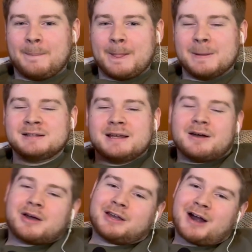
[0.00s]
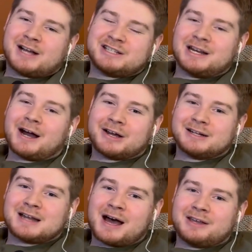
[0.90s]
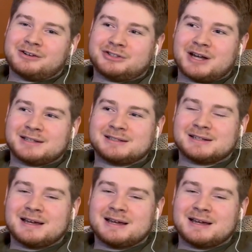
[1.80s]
It's like, okay, you're actually not going to die. You're just